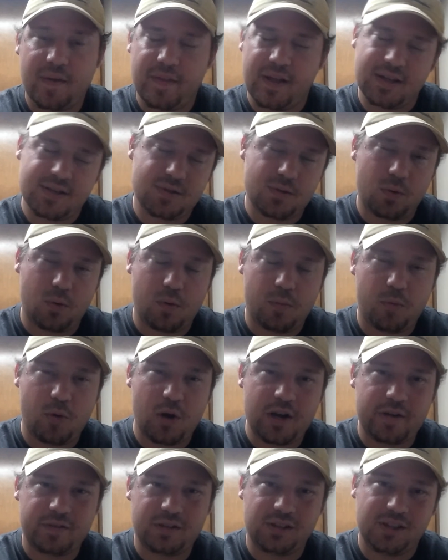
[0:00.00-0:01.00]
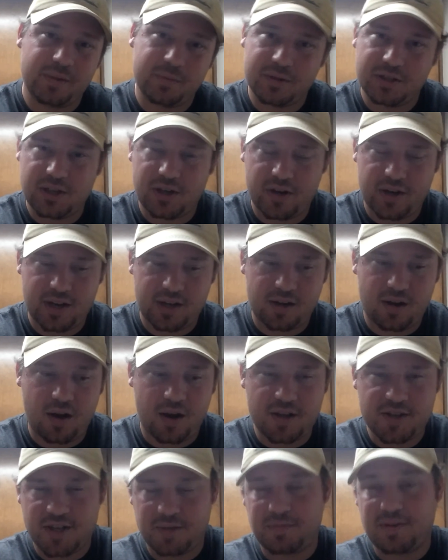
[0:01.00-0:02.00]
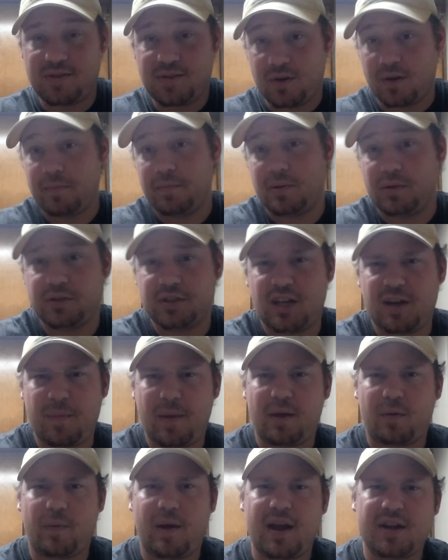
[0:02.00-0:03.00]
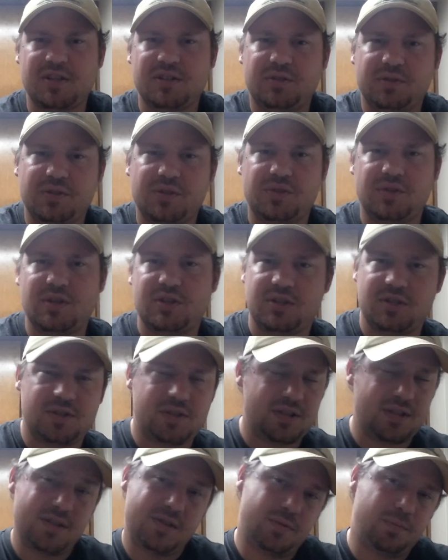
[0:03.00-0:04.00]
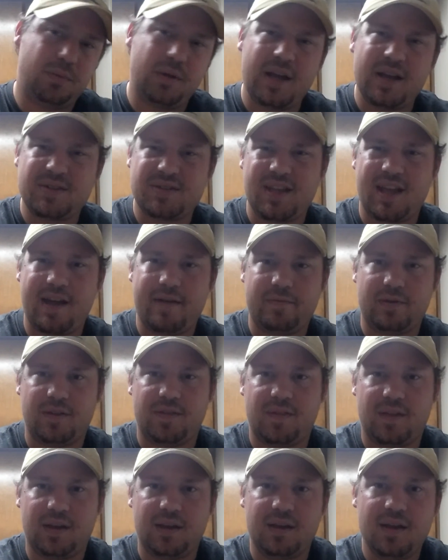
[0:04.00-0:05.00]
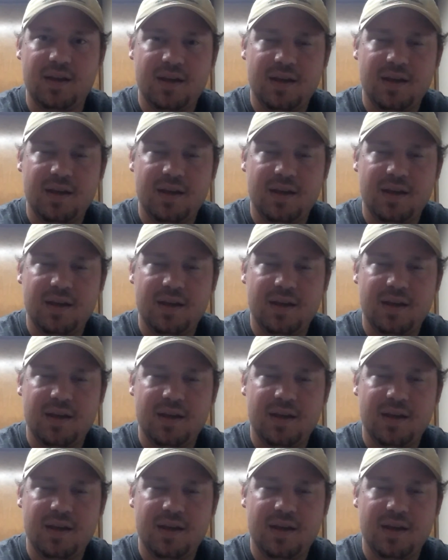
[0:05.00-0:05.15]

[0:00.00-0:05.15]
And that's the whole point of a libertarian concept, is your ability to make rational decisions. This applies to everything.